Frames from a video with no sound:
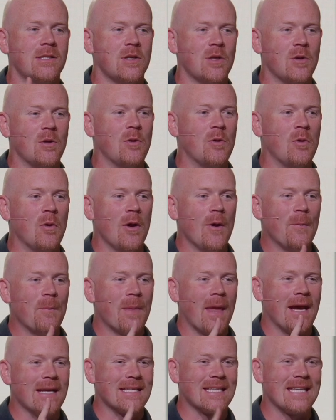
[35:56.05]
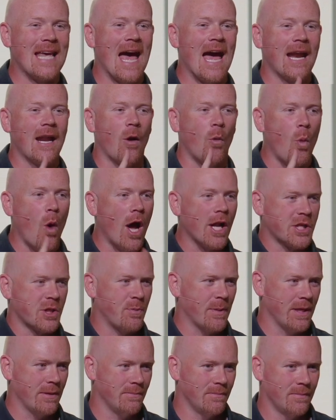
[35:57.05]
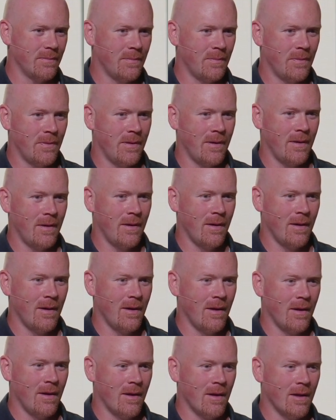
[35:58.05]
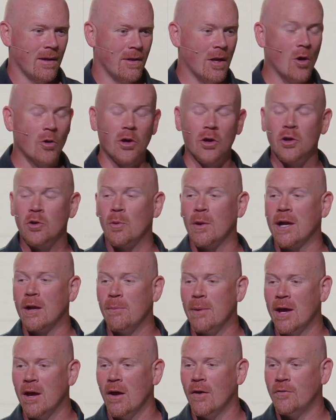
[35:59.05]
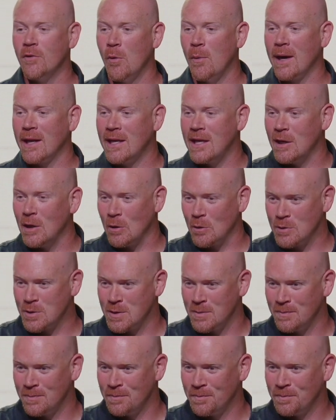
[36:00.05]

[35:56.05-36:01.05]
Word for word: to assign a watchman. No good to ring a bell if nobody hears.